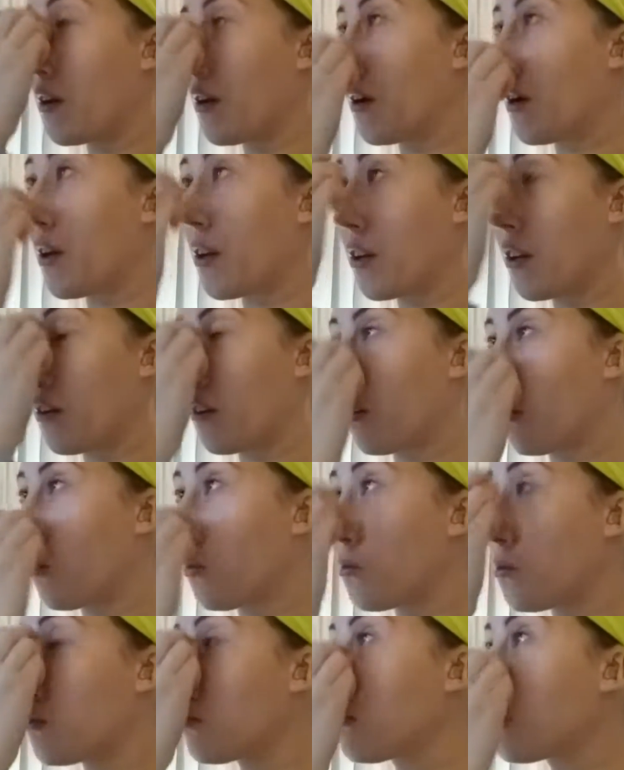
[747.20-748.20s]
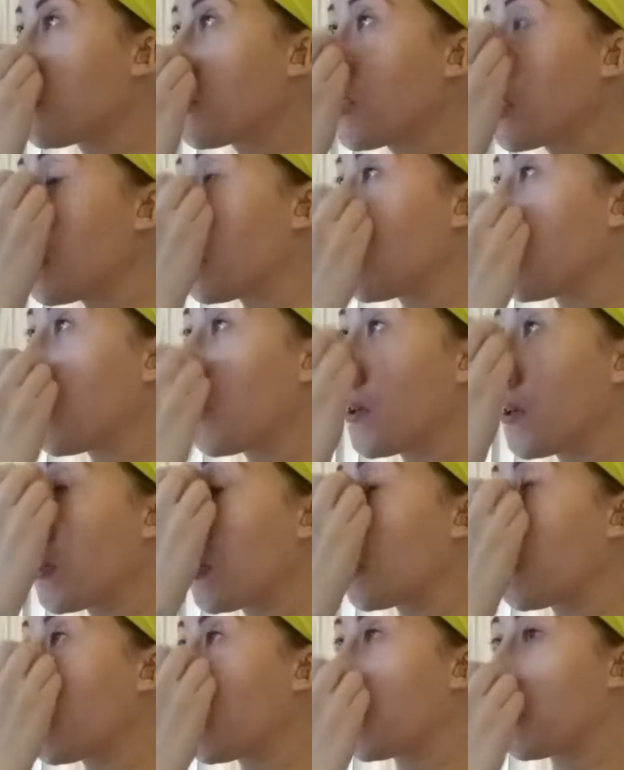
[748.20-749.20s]
on the nose.
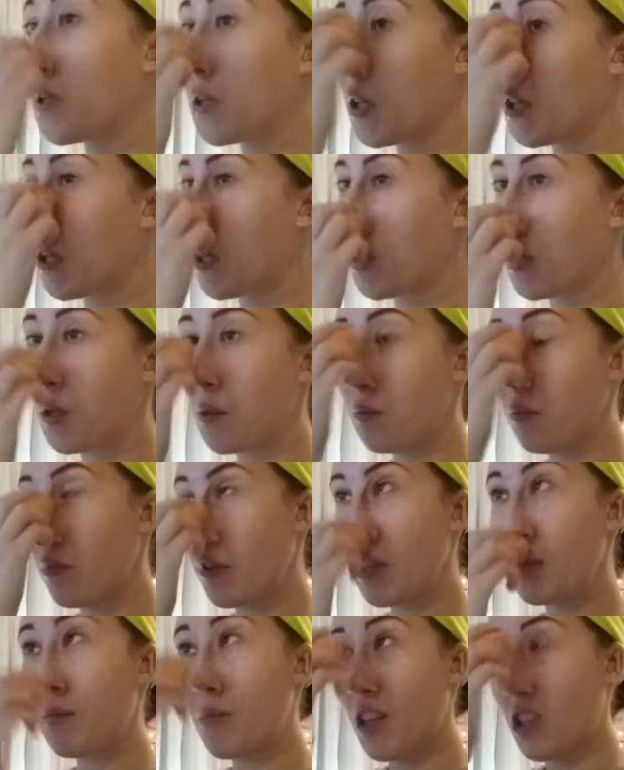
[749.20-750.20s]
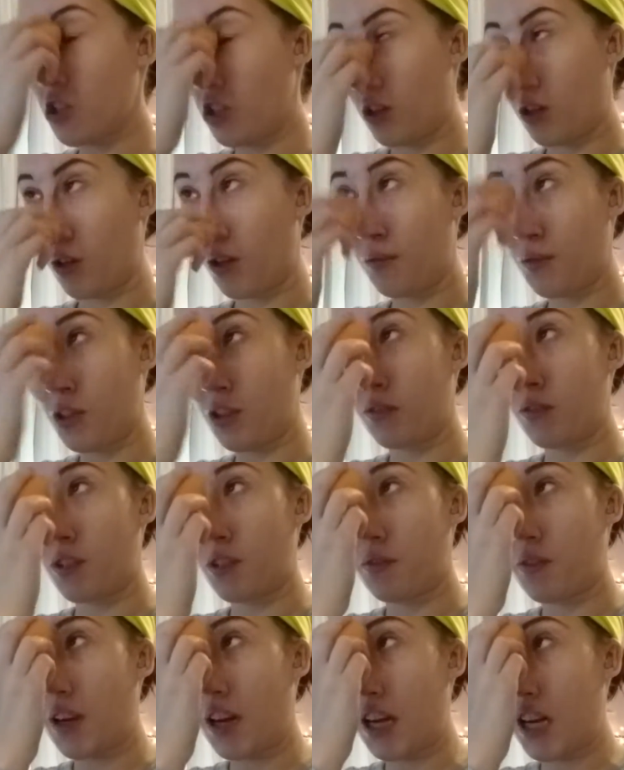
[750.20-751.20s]
Pretty much all over your
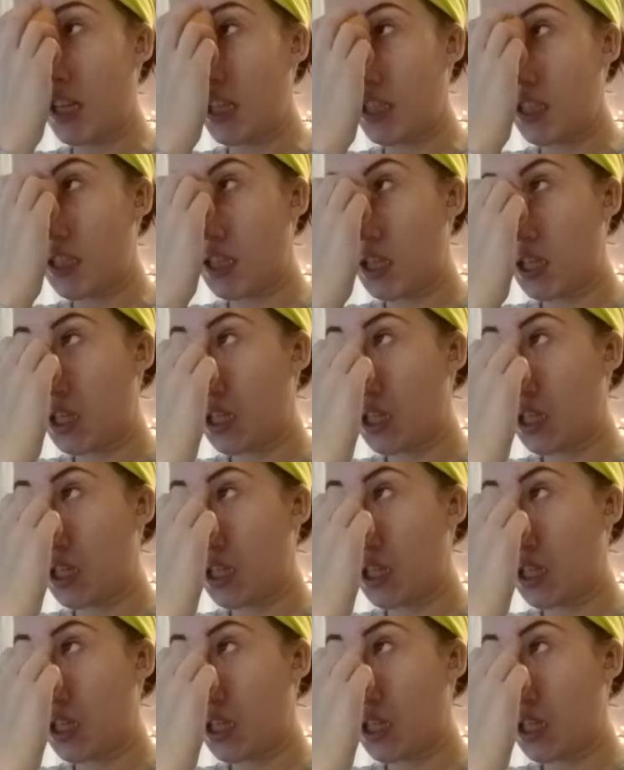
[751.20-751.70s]
face.